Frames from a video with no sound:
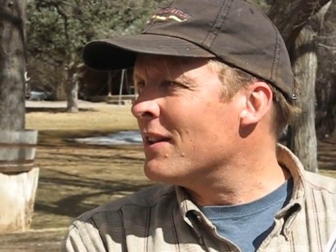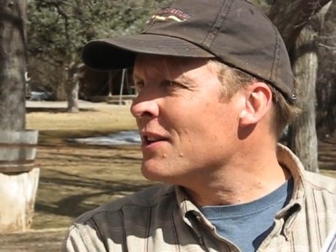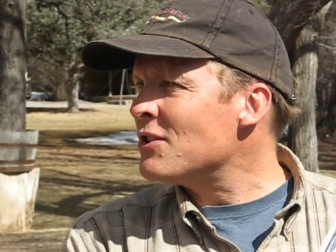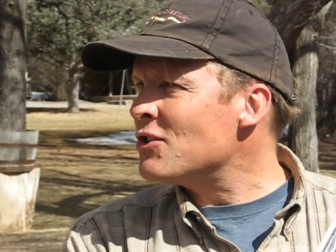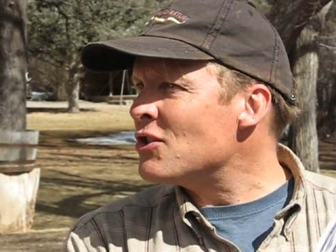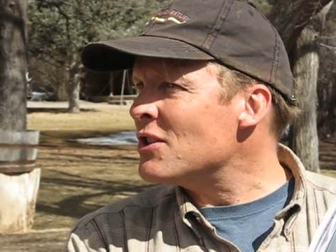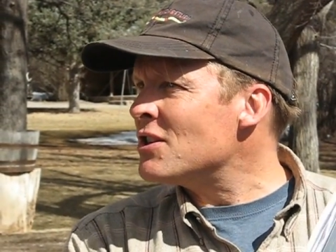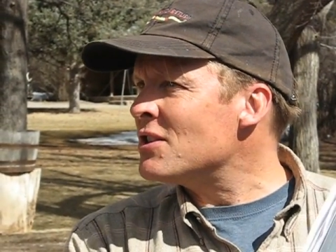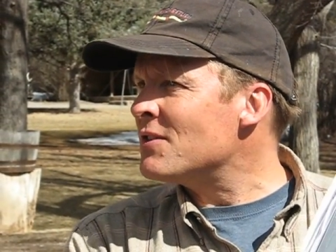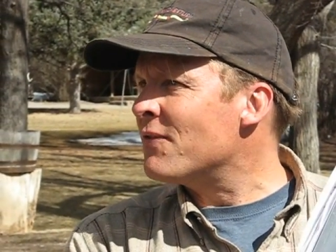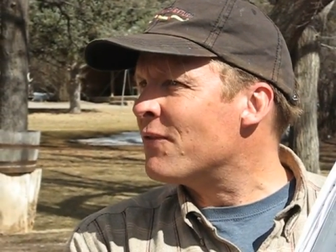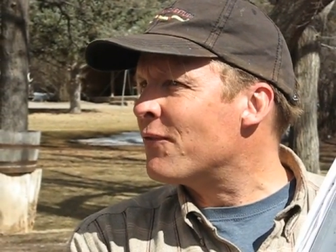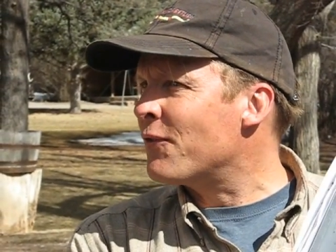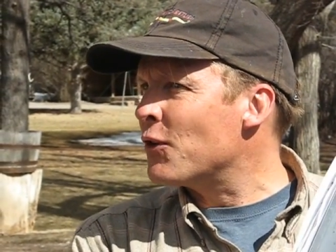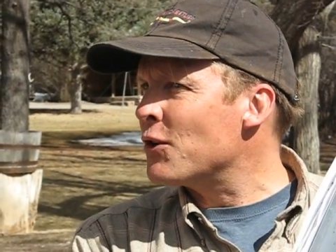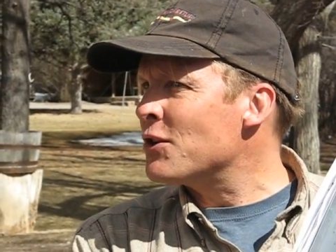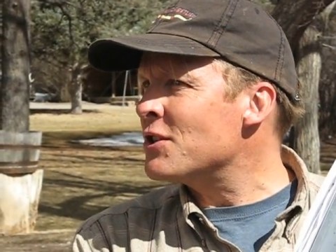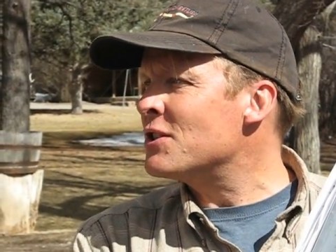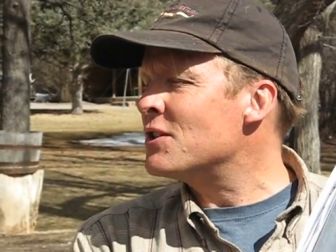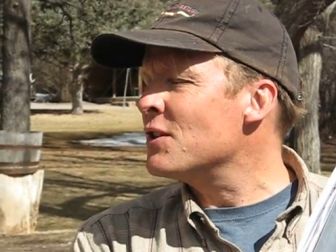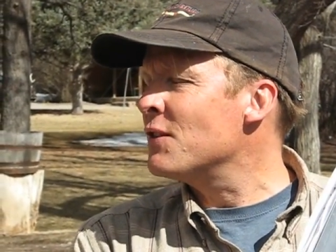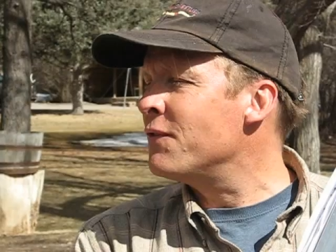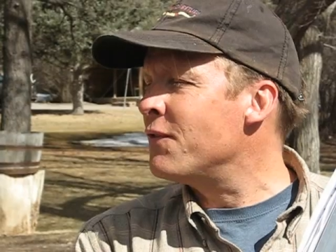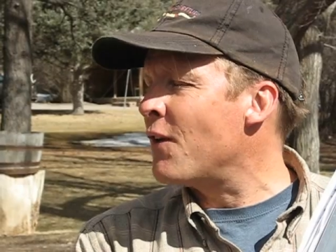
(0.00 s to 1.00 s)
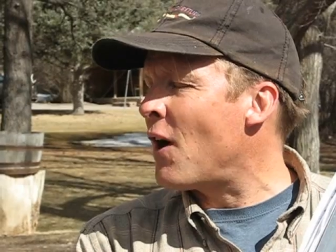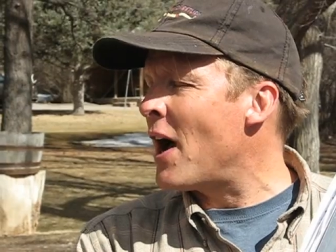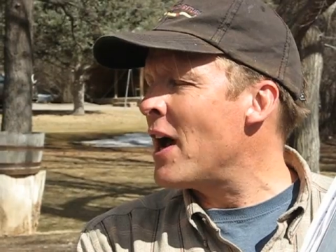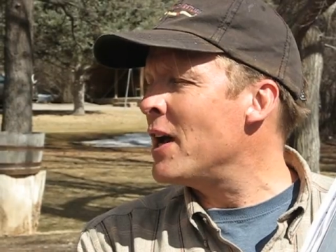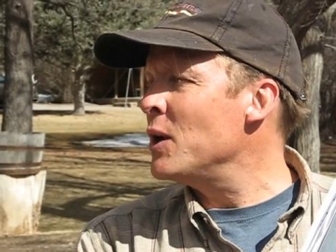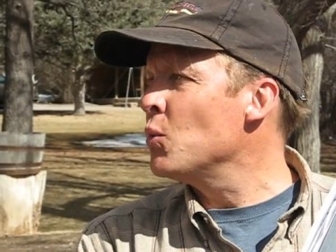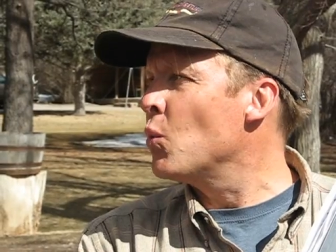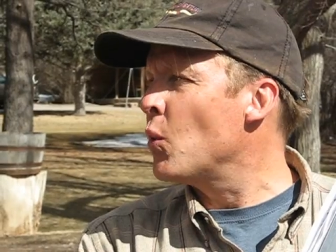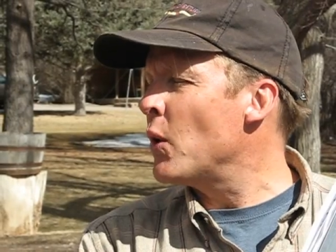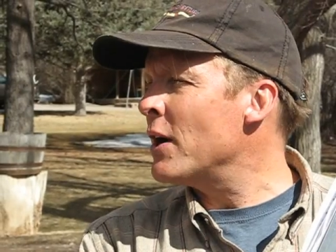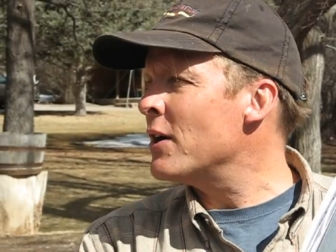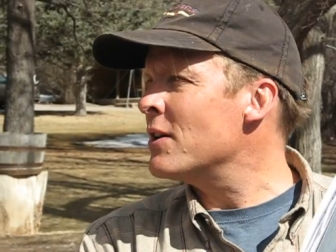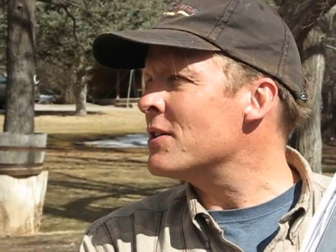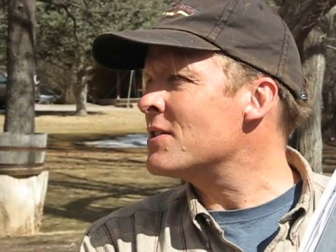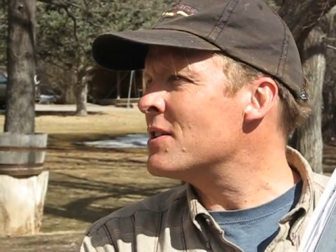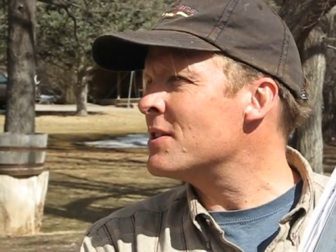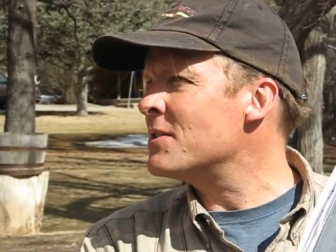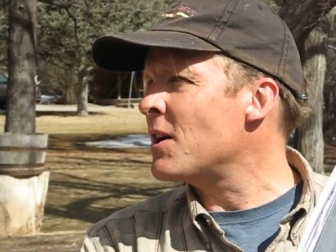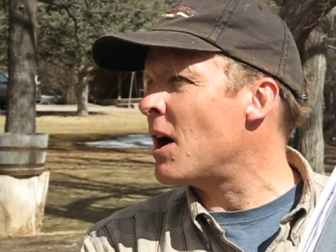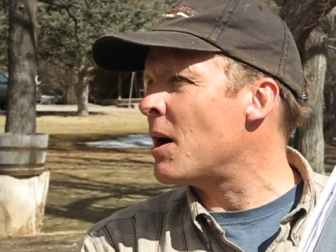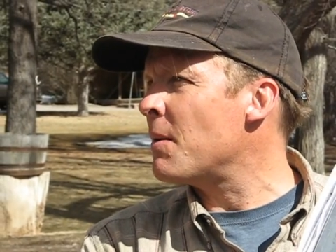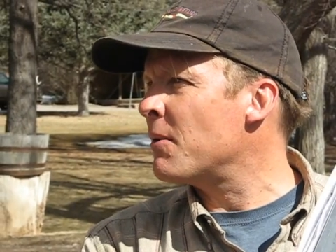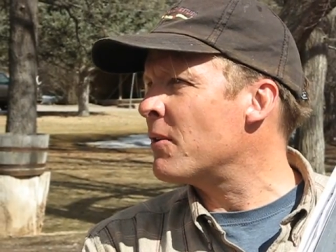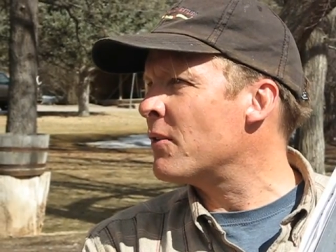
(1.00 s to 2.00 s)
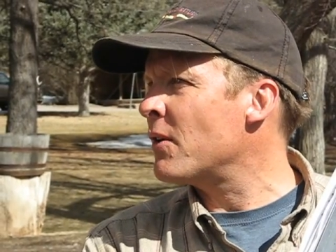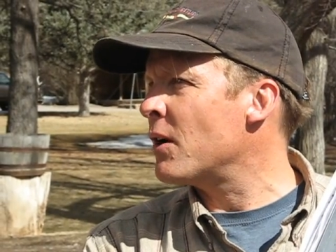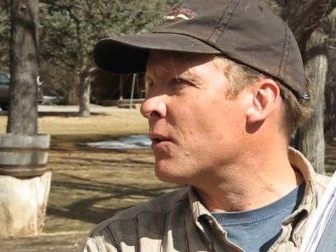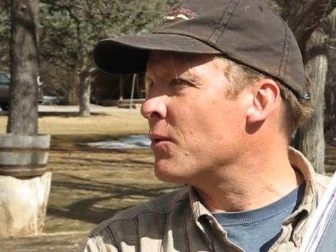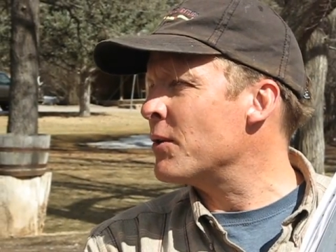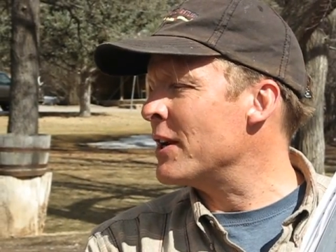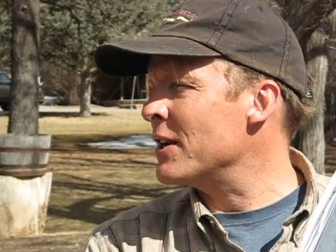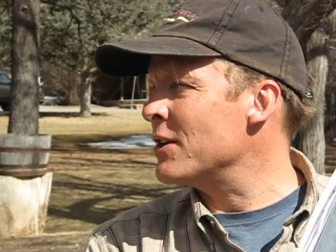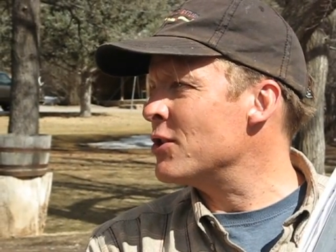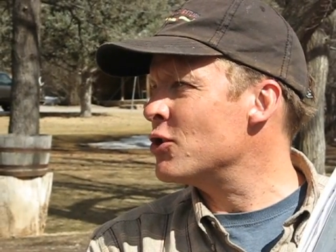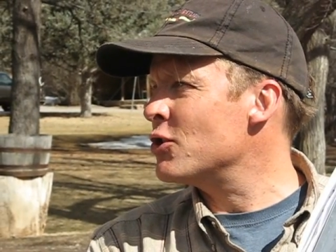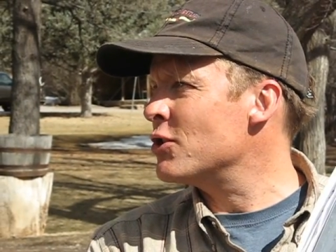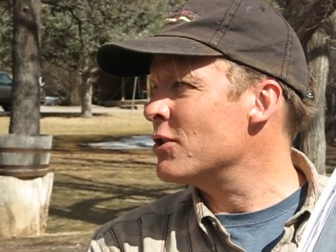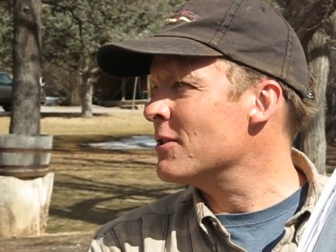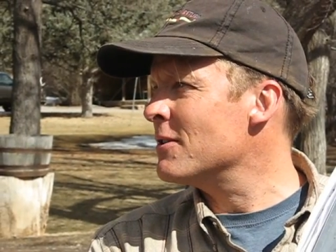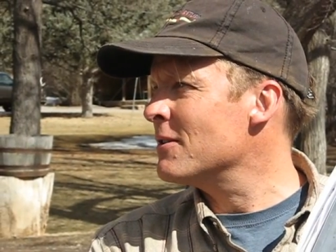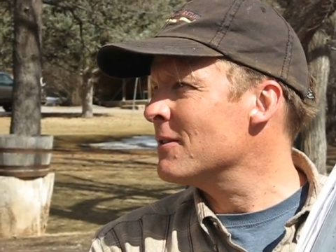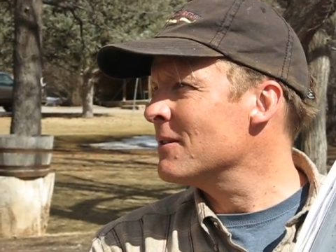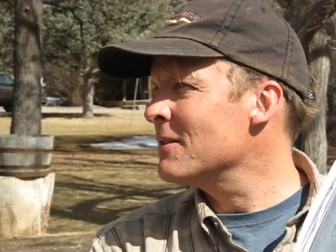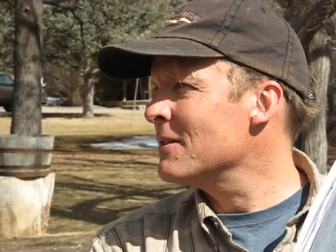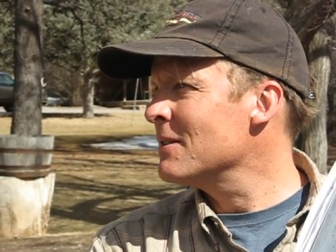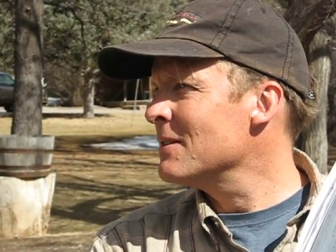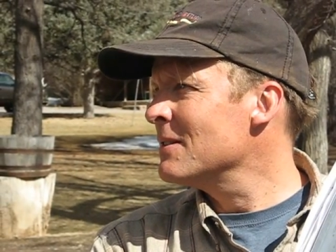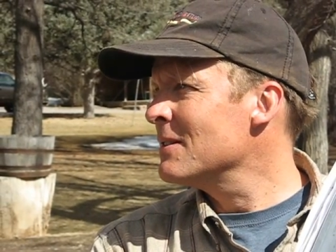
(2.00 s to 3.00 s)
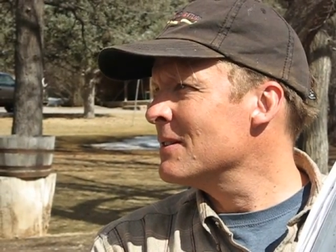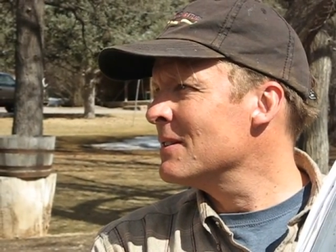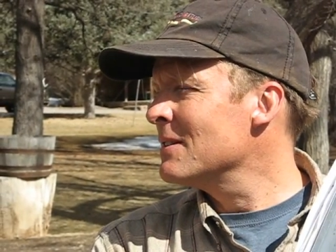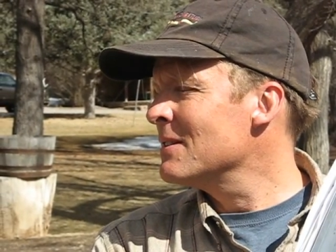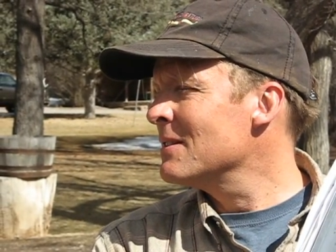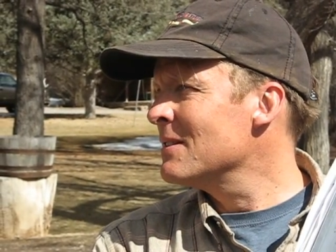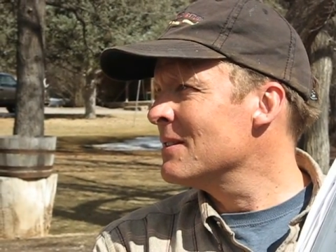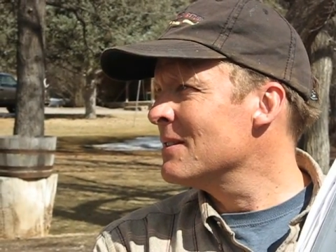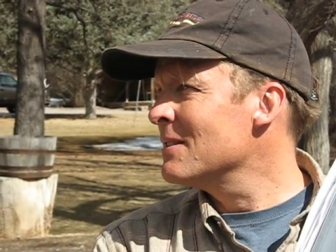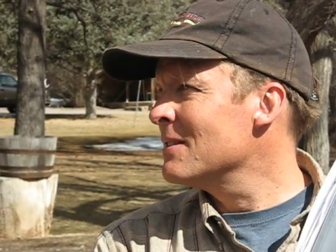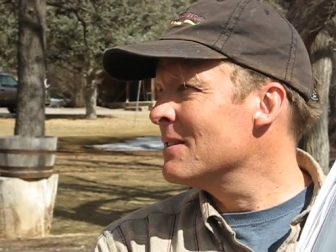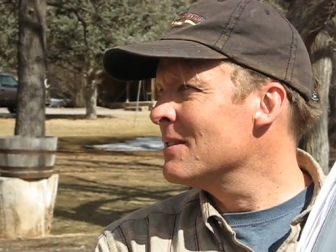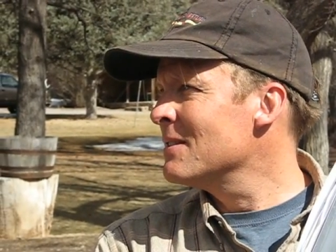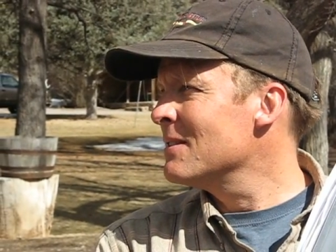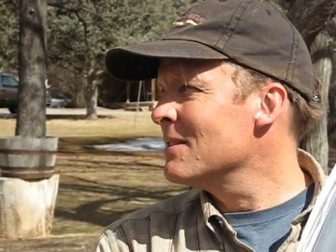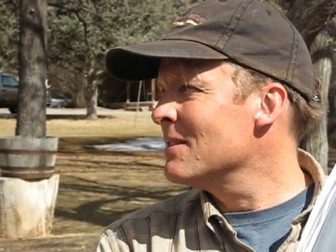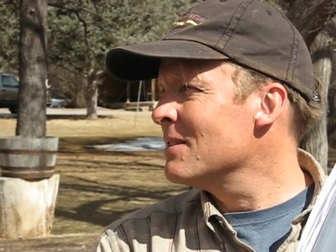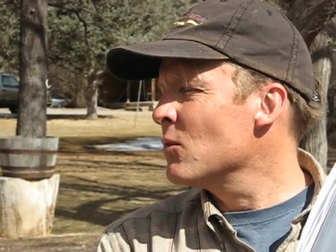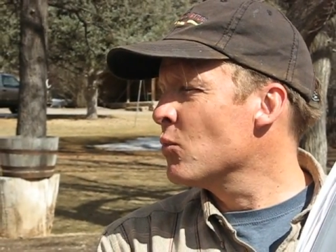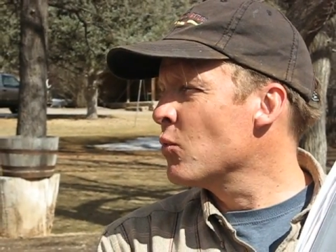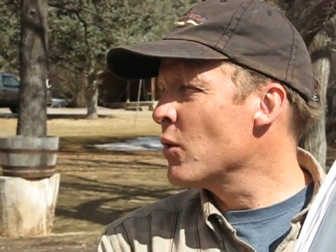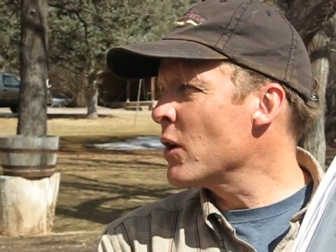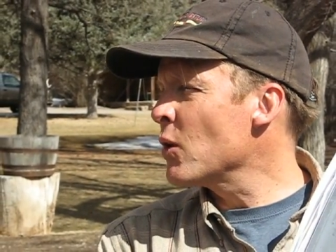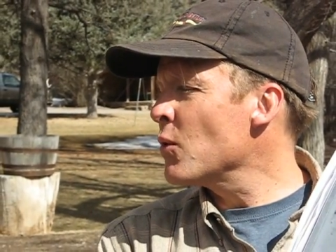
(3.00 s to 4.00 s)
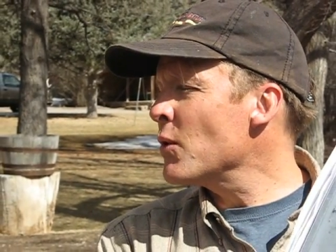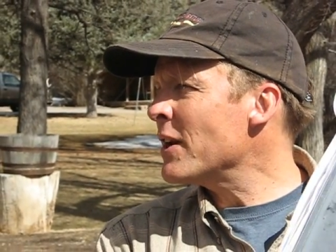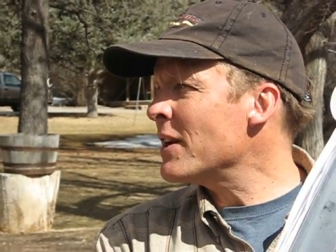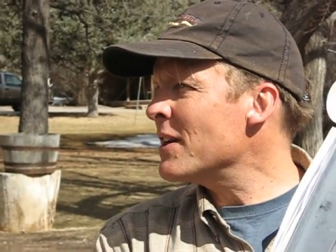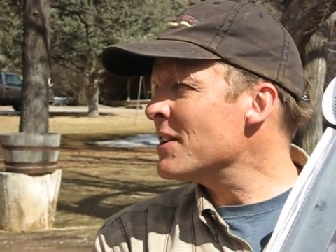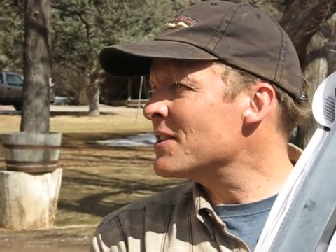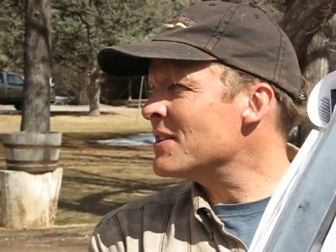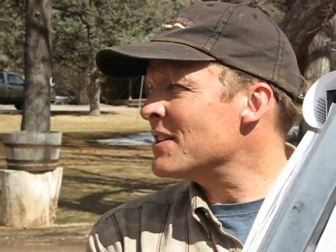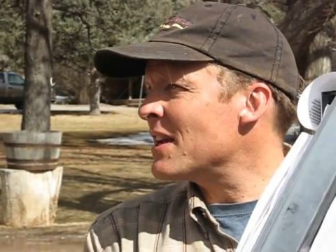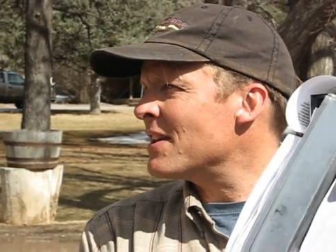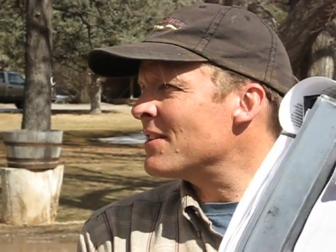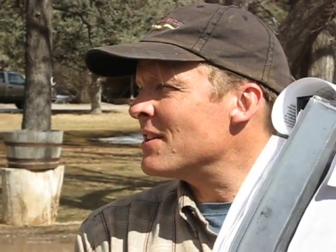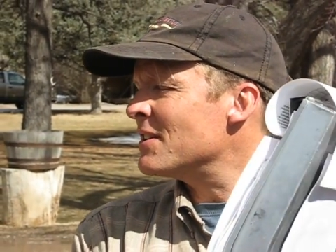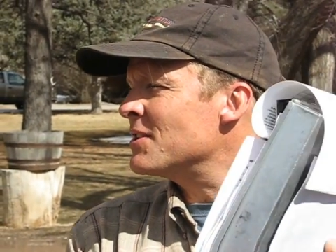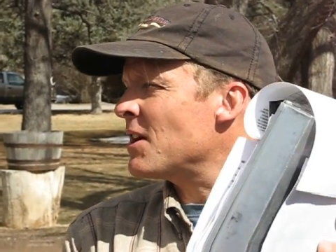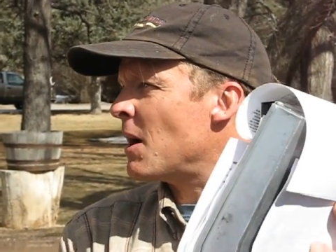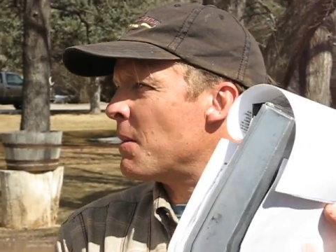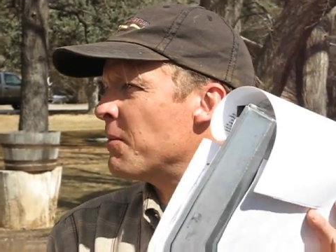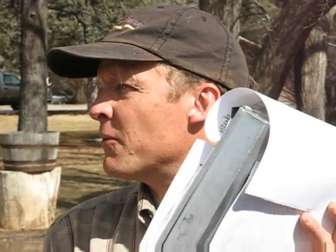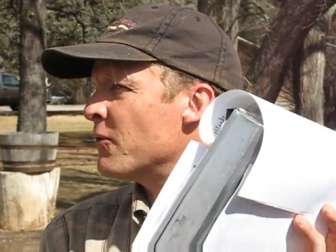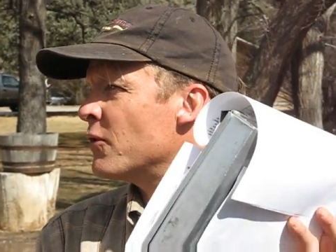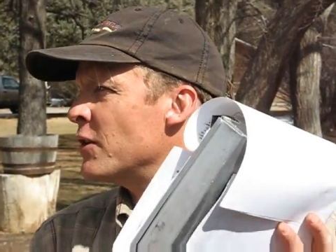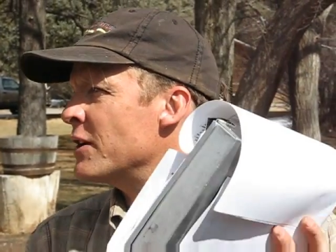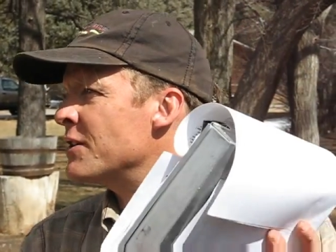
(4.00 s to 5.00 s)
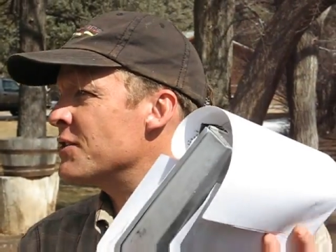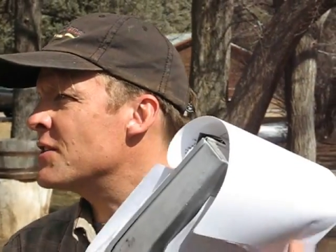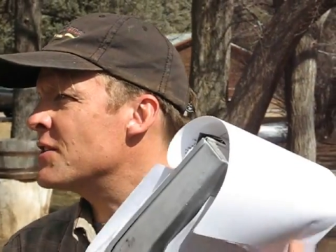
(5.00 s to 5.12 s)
let's just first define where's the top of our reach. Where are we going to say the top of our reach?